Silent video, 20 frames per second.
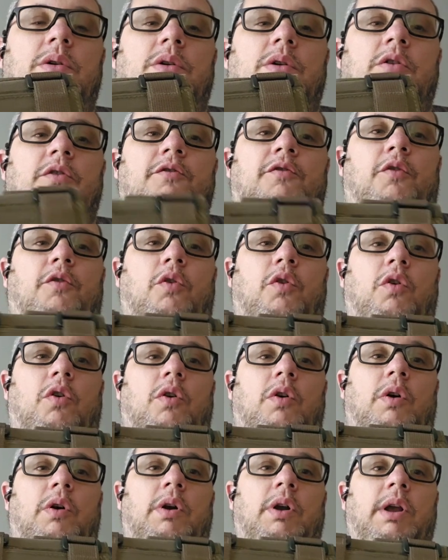
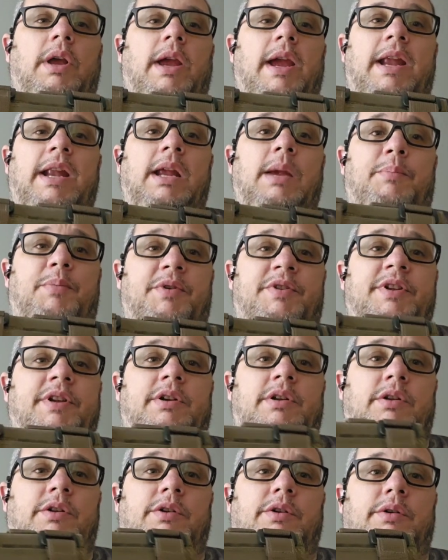for any
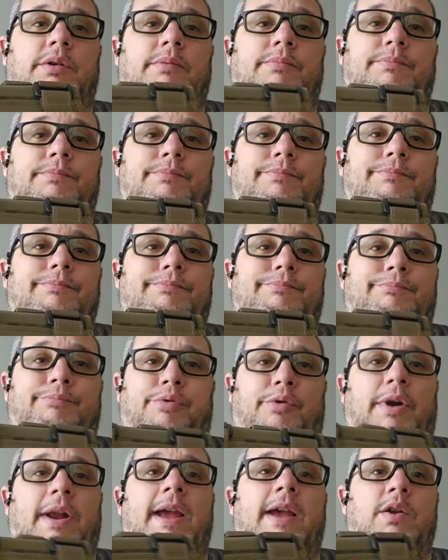particular
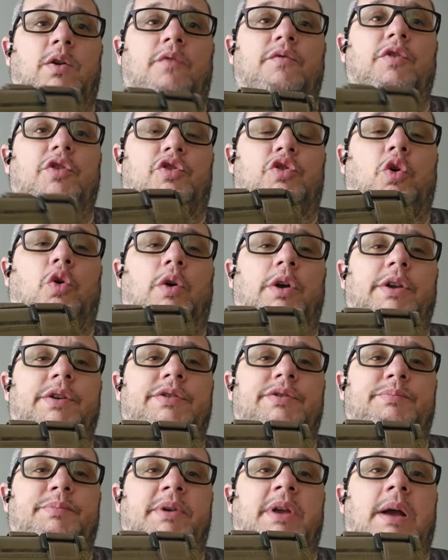brand of your
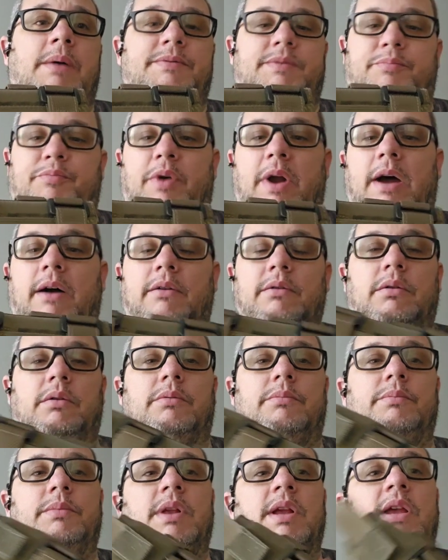choice becomes a
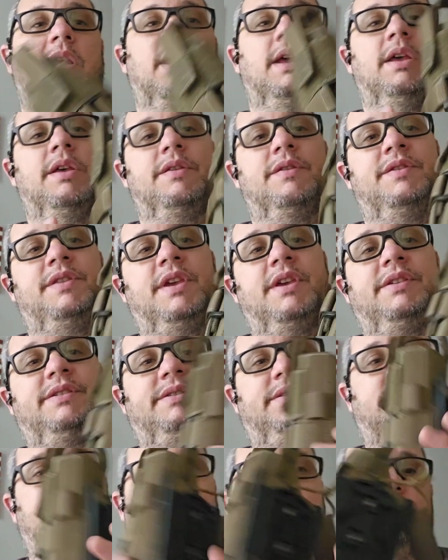problem,
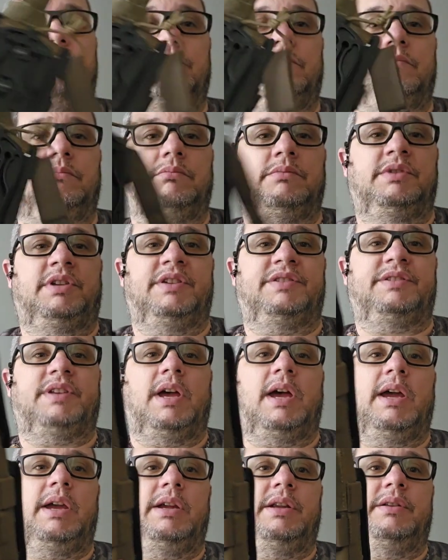this
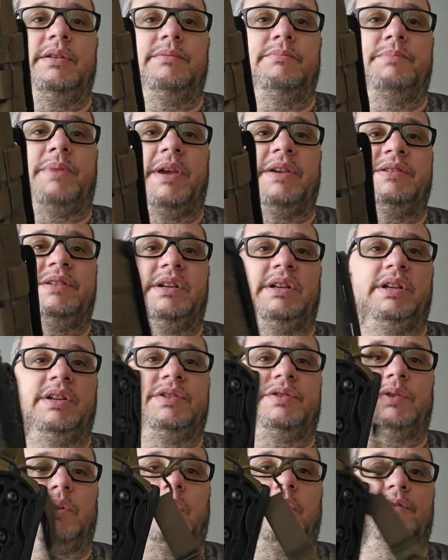design basically
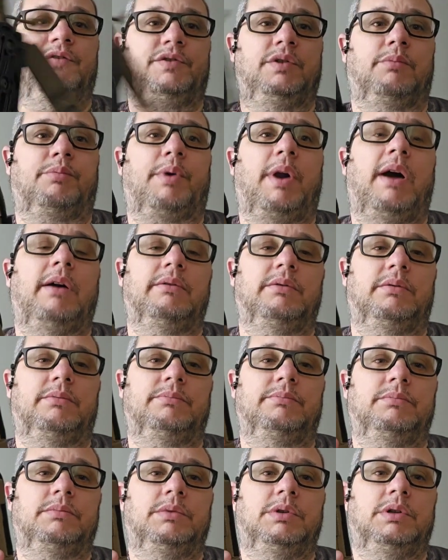solves your
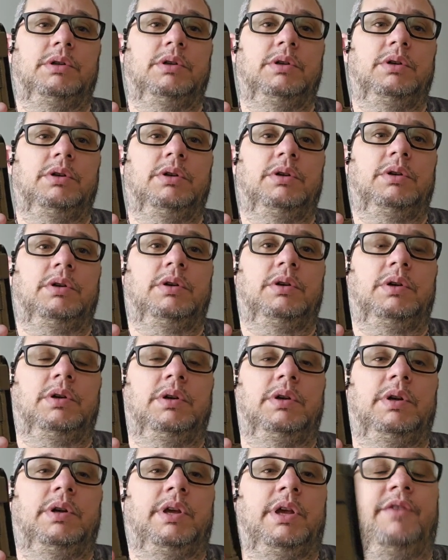problem.
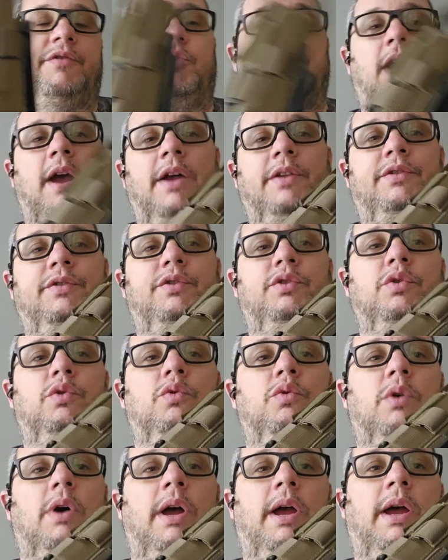If you had to
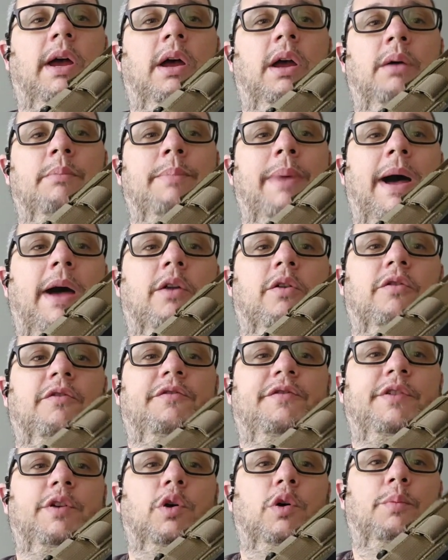do a
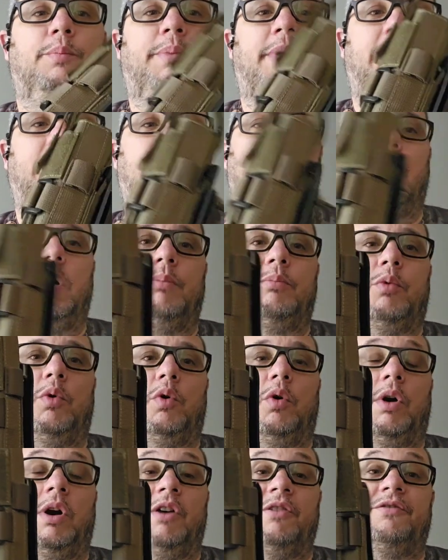battlefield pickup
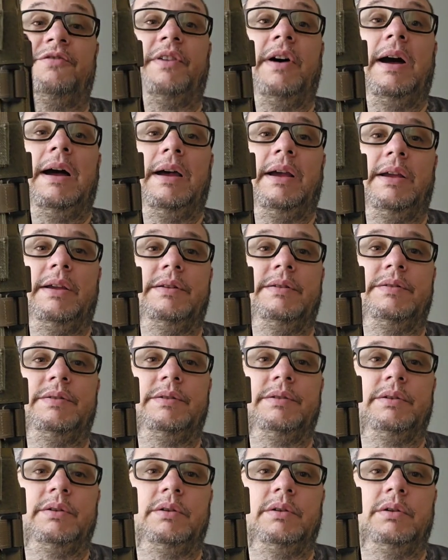or a find,
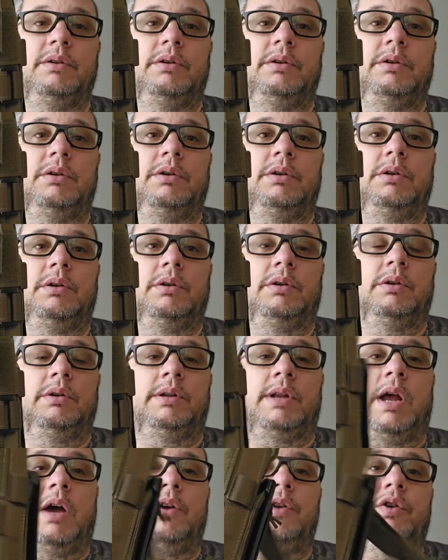
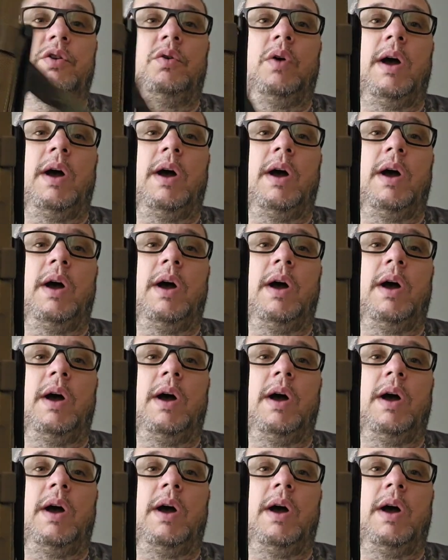now you don't